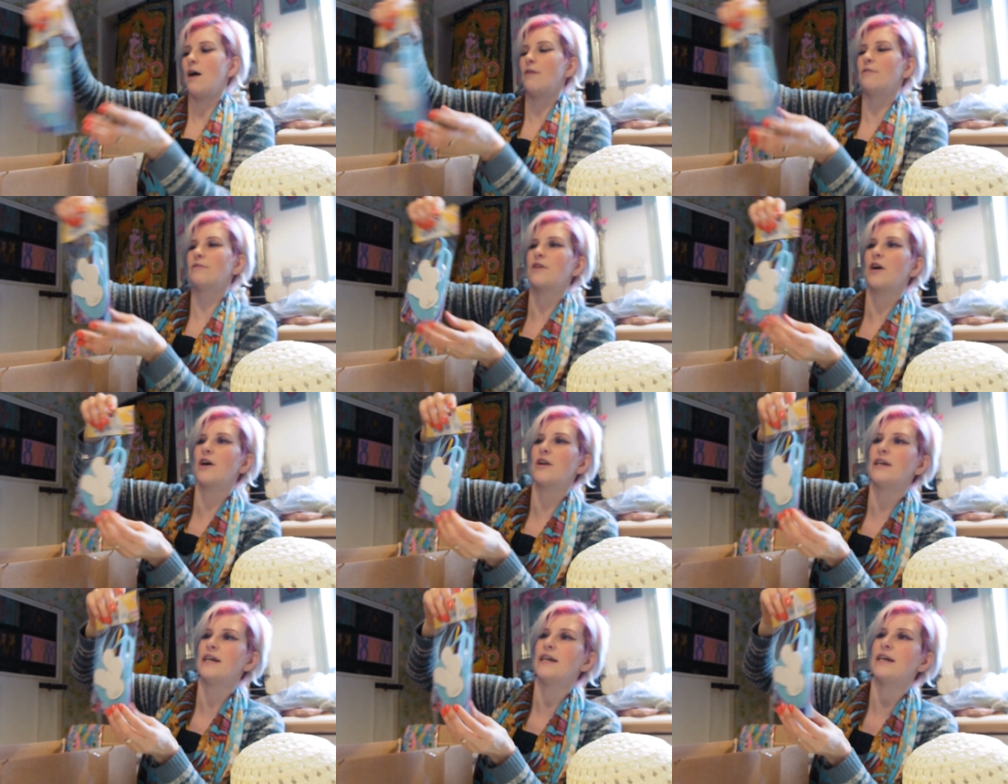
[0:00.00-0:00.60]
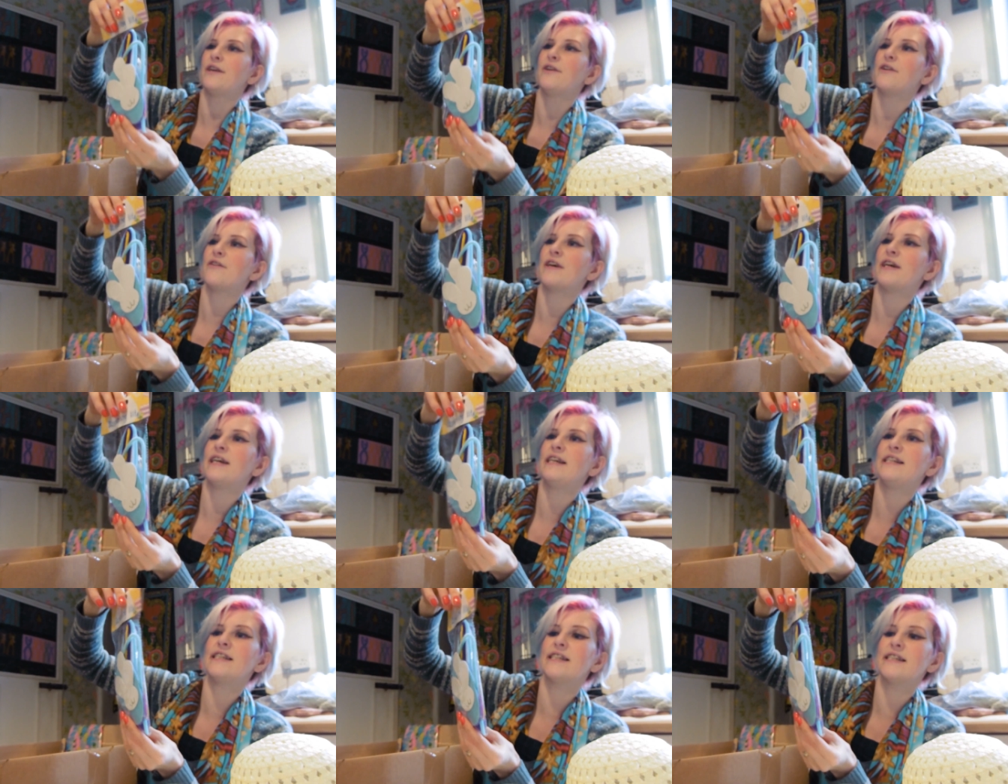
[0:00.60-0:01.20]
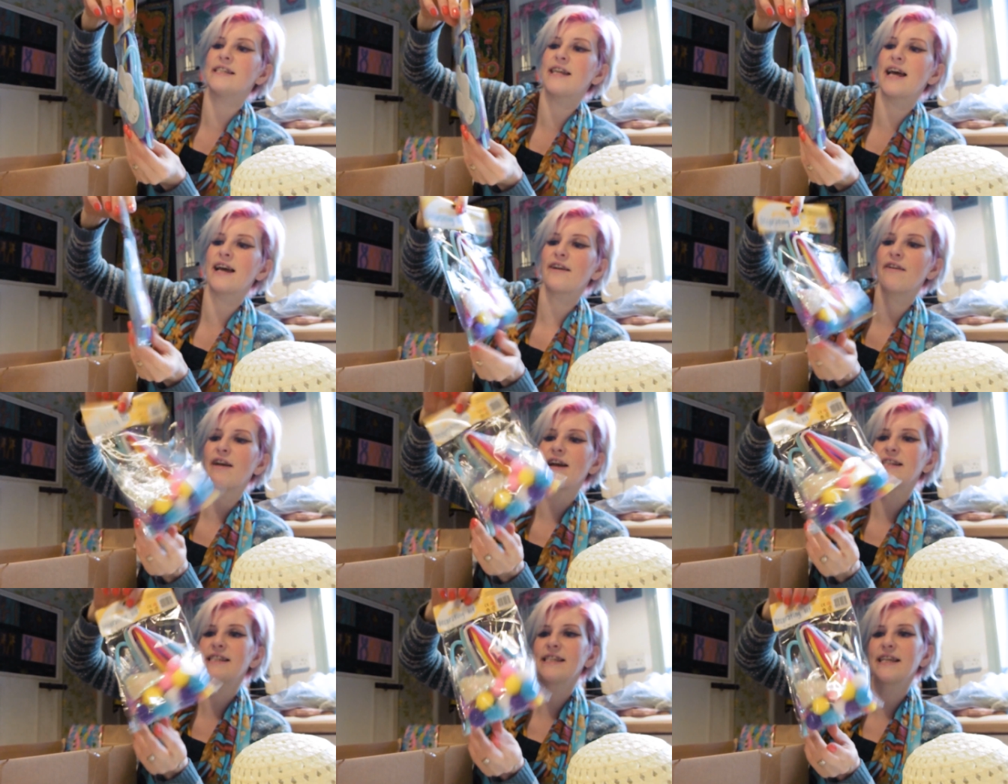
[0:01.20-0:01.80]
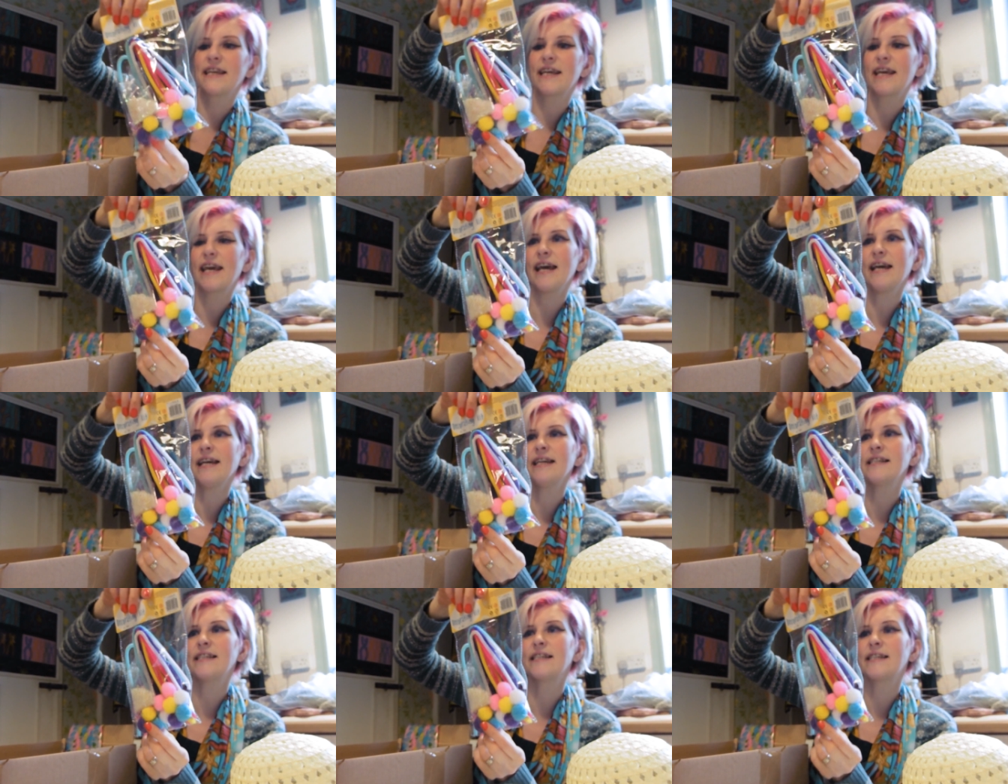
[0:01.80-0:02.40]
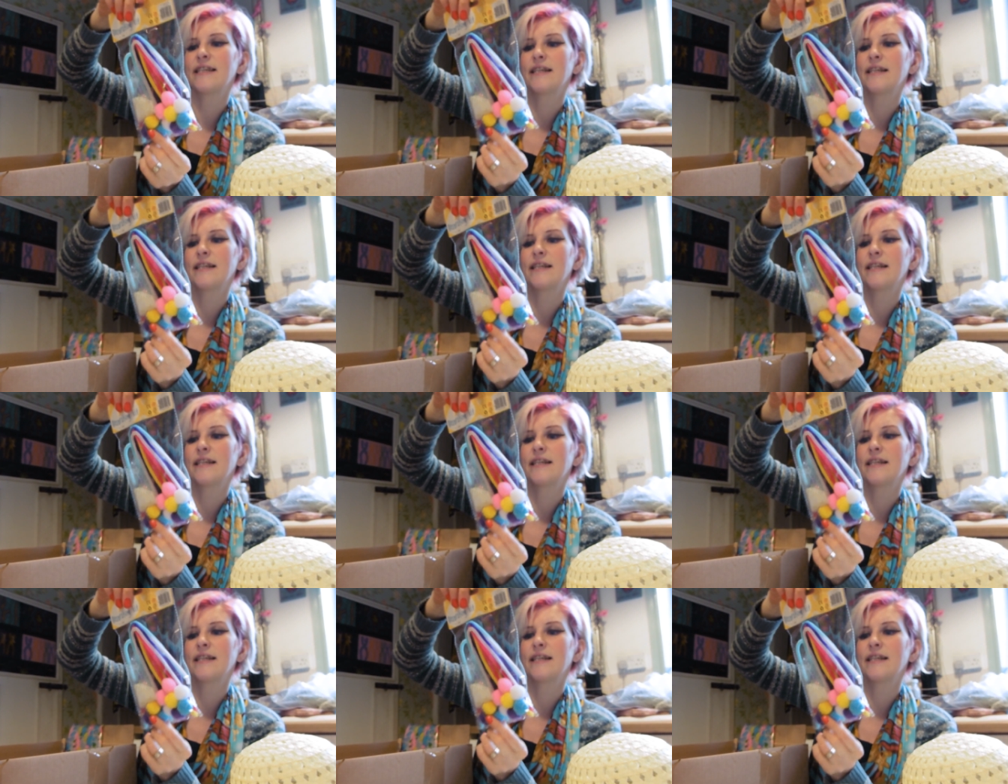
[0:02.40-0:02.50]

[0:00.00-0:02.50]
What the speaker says: We've got another Easter decorating kit.